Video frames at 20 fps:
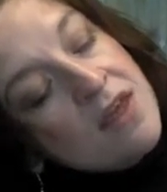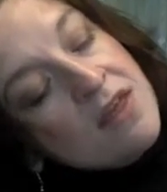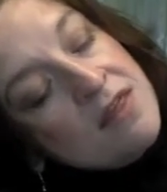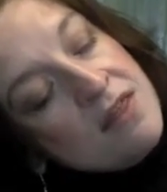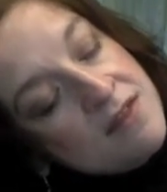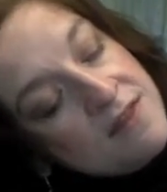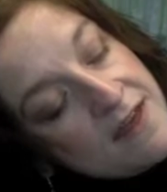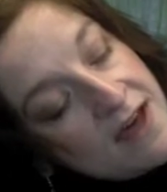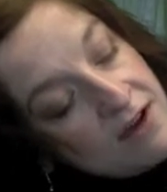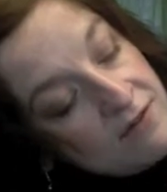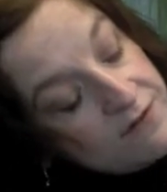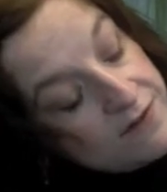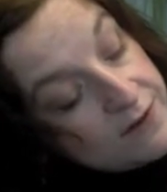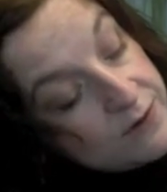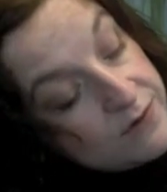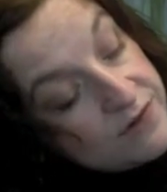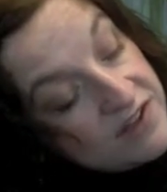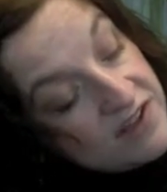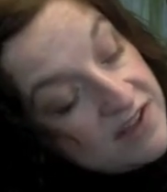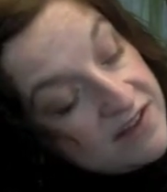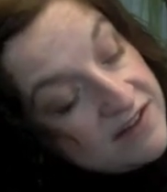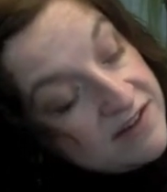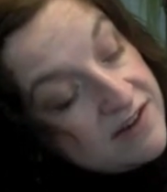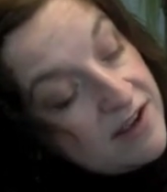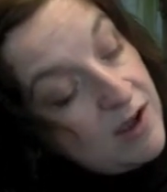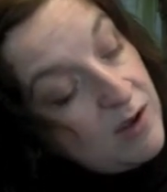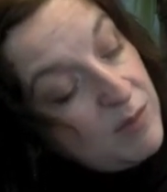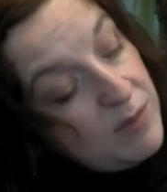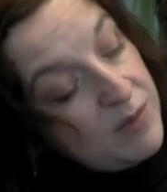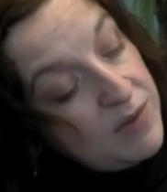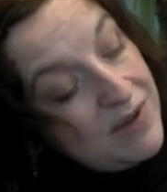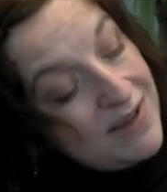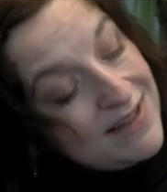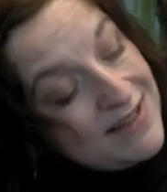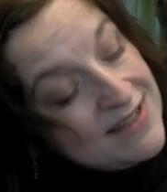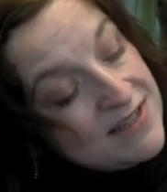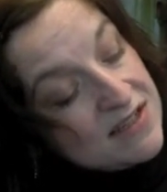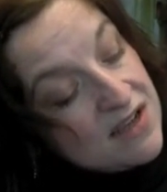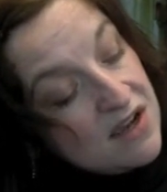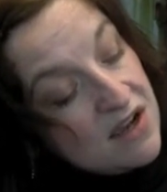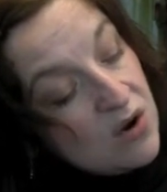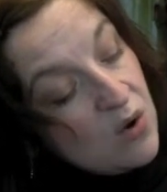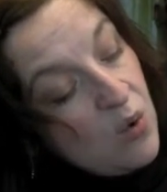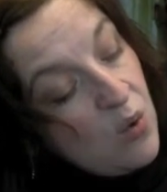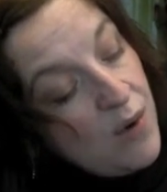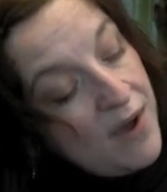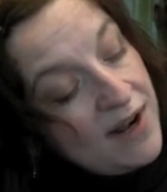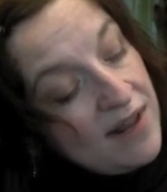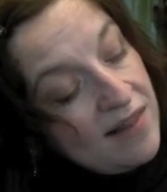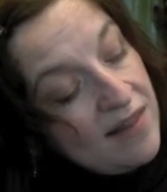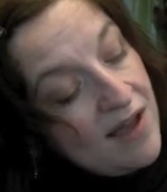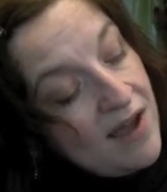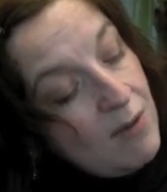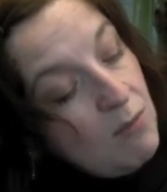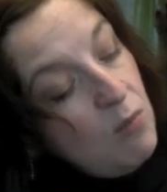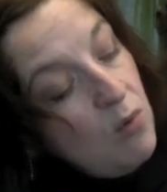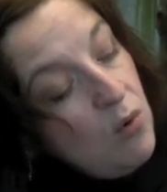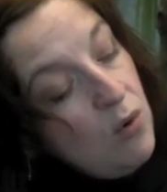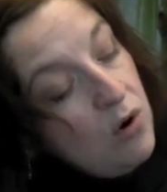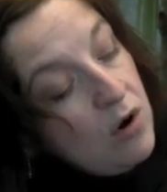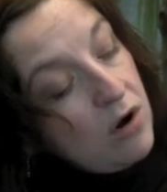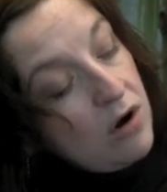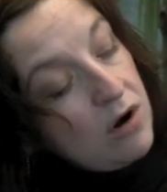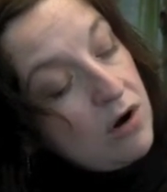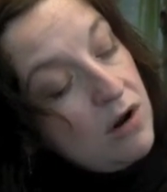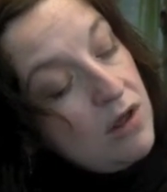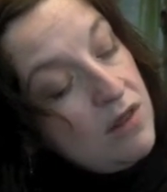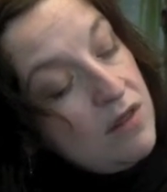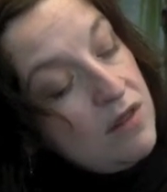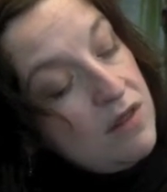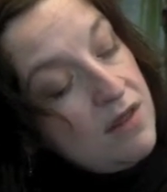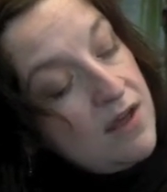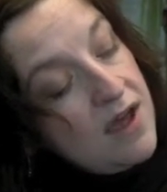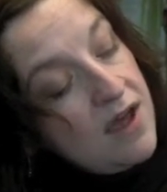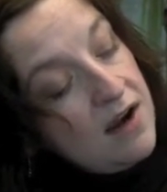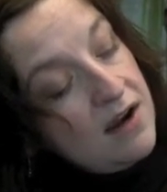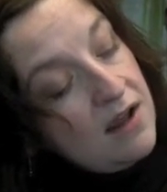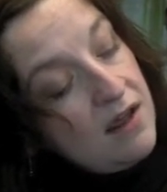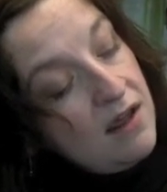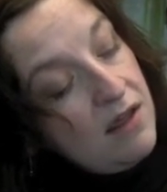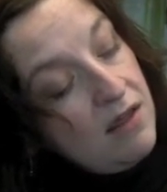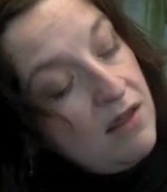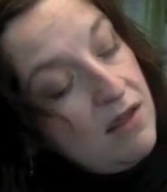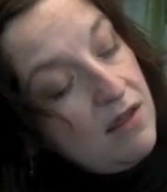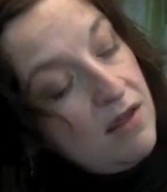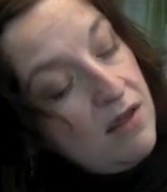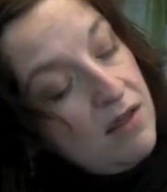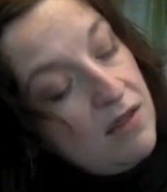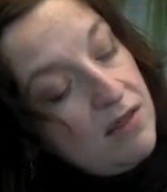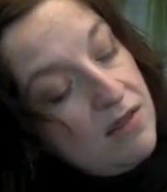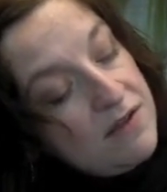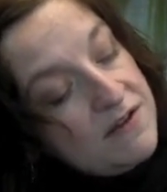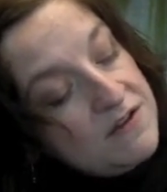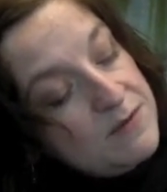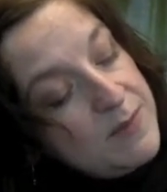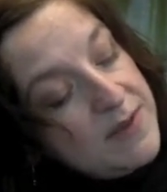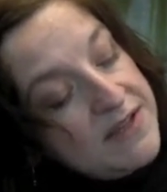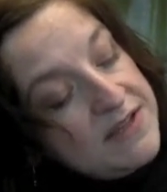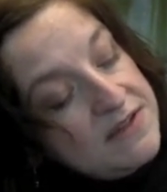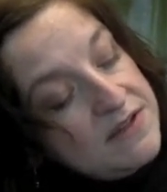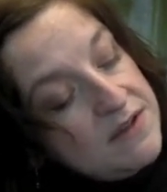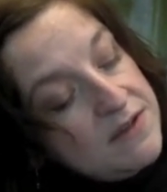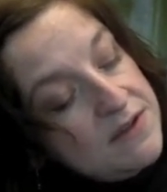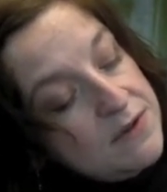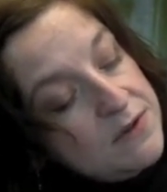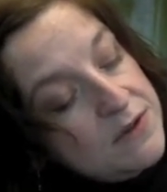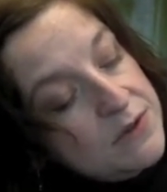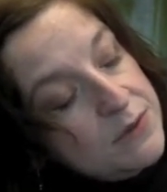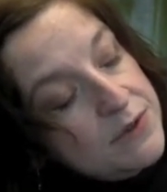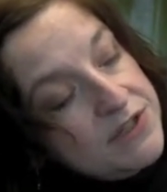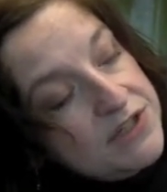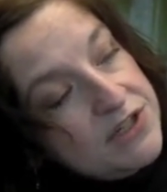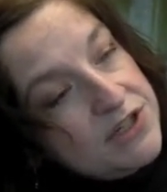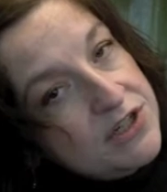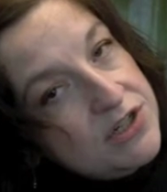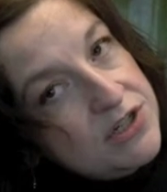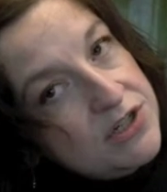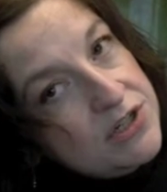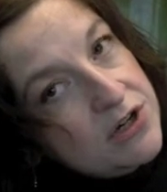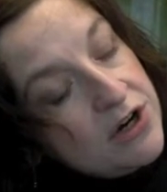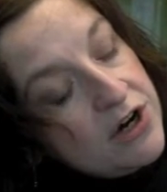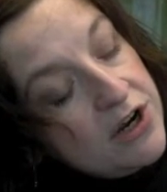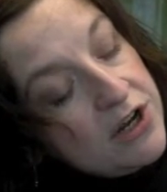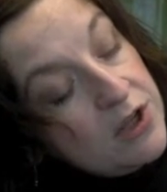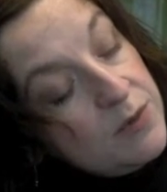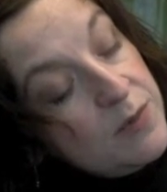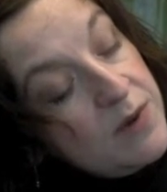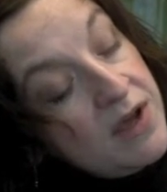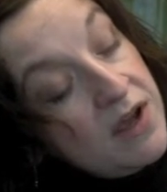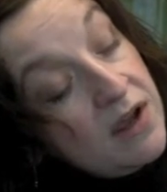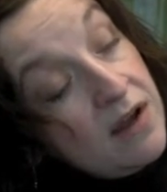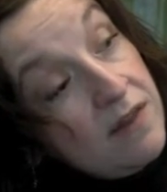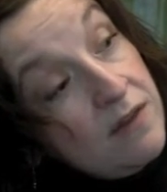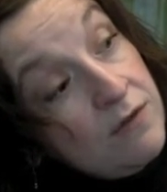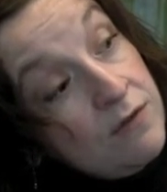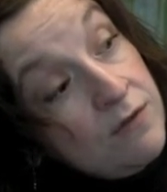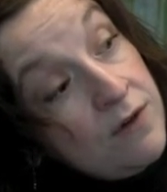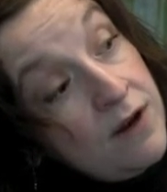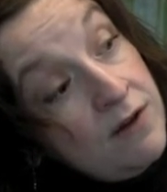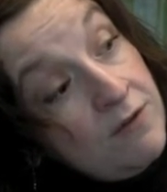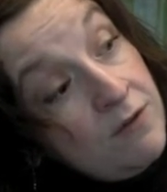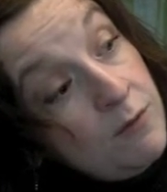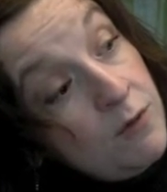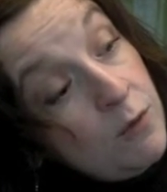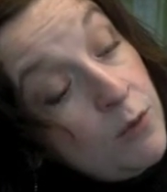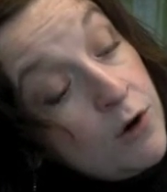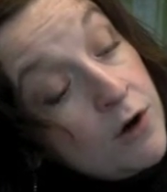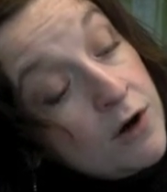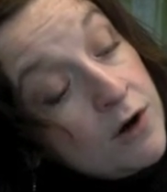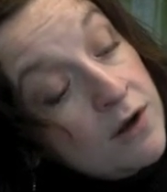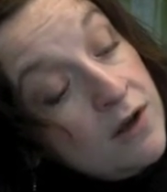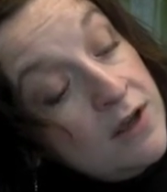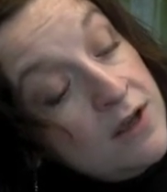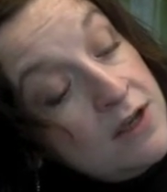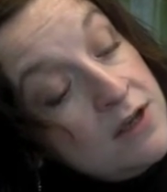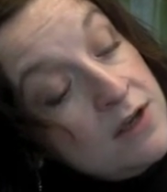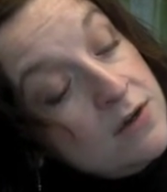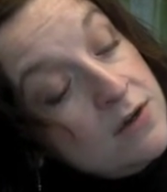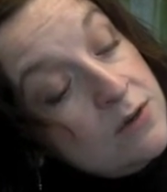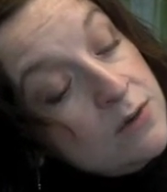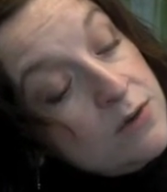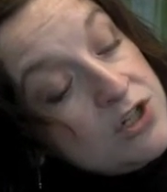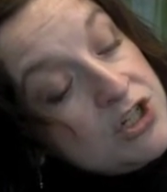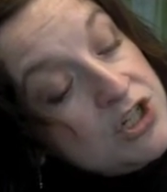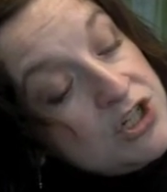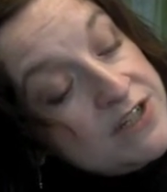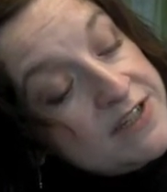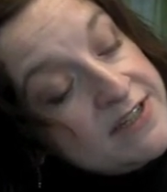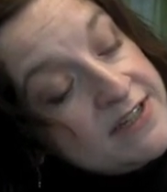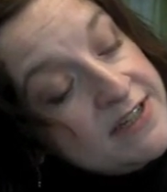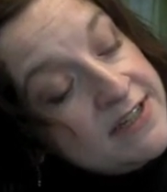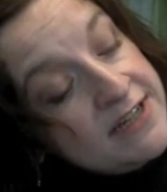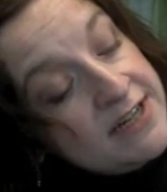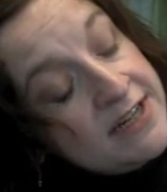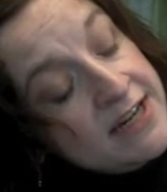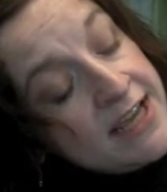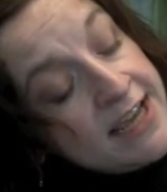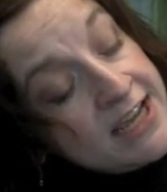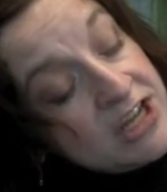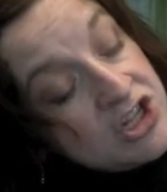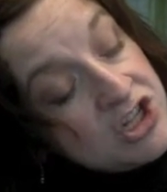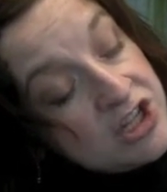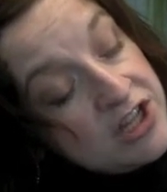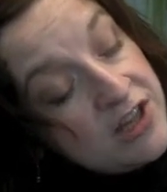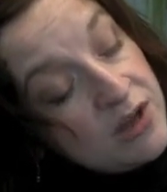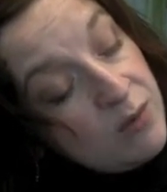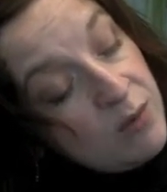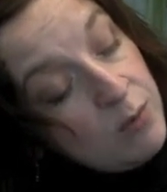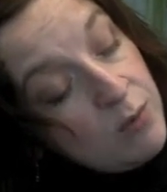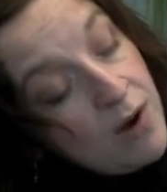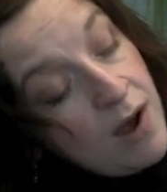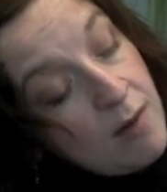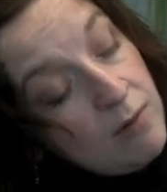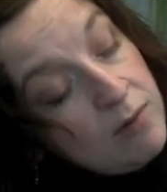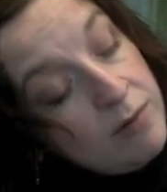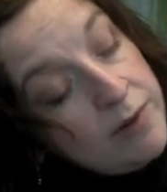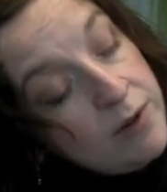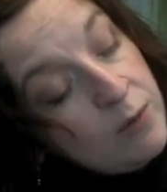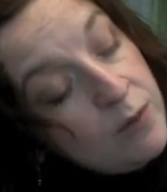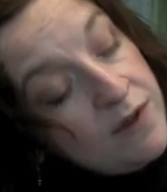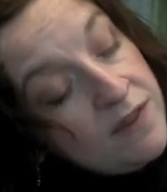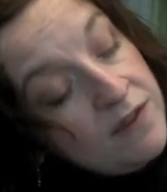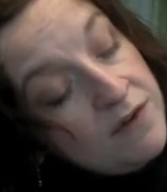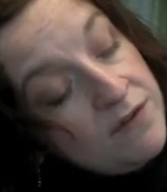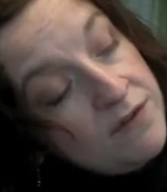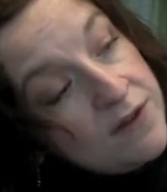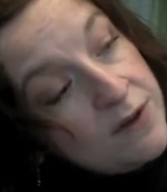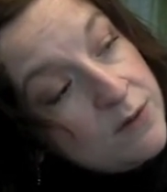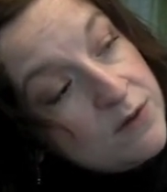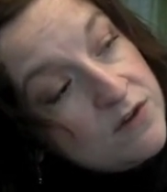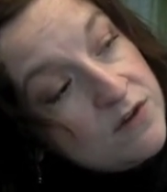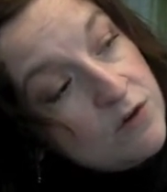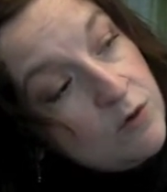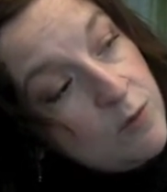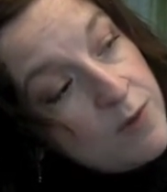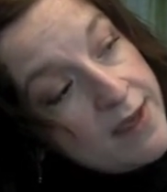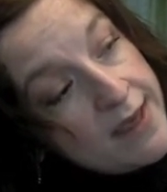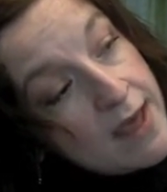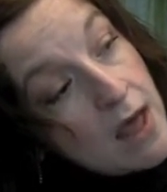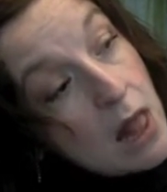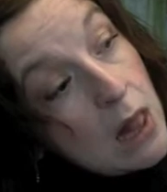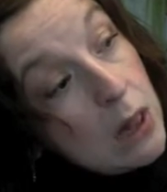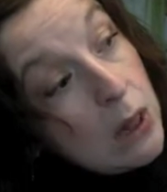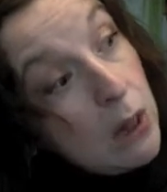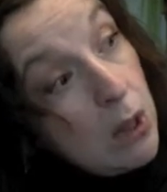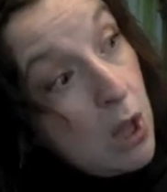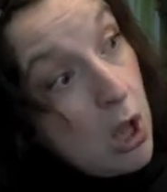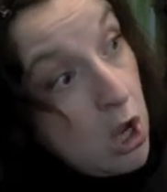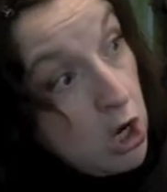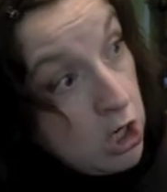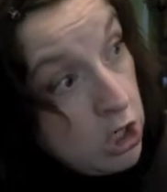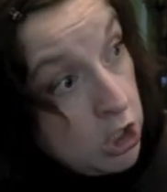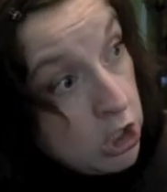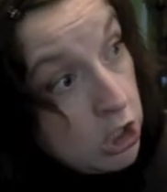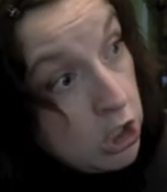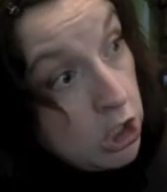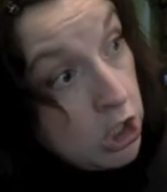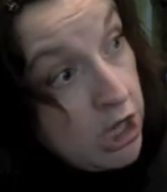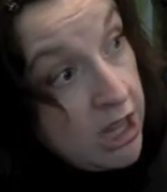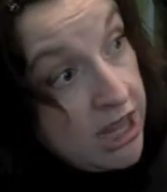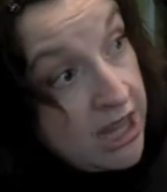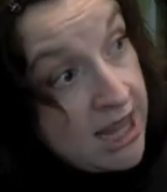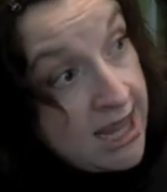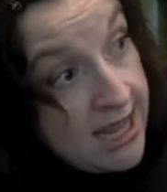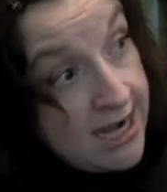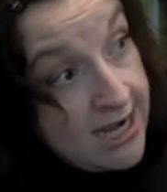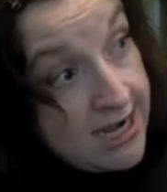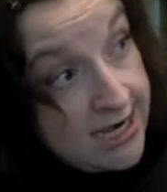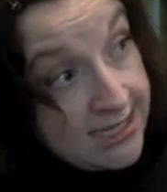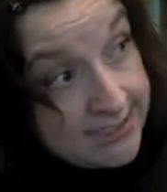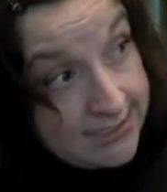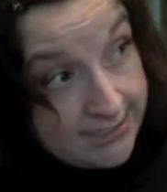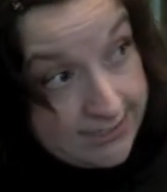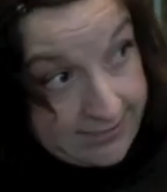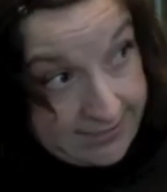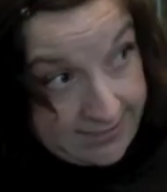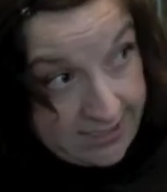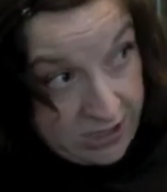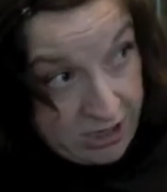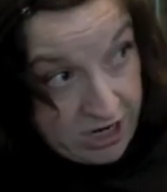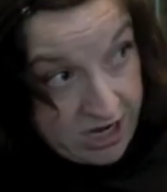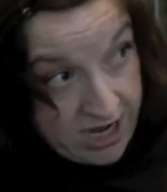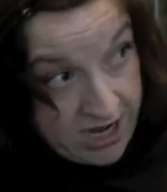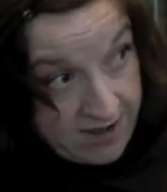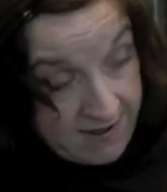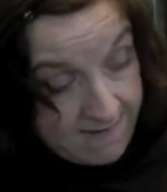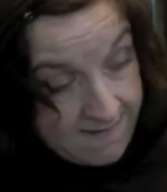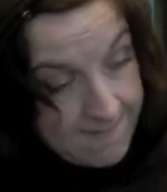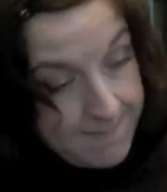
that float takes up is quite a lot more than the space that those 3 stitches are occupying on the front of the work, which is an indication that we probably want the floats to be longer than necessary.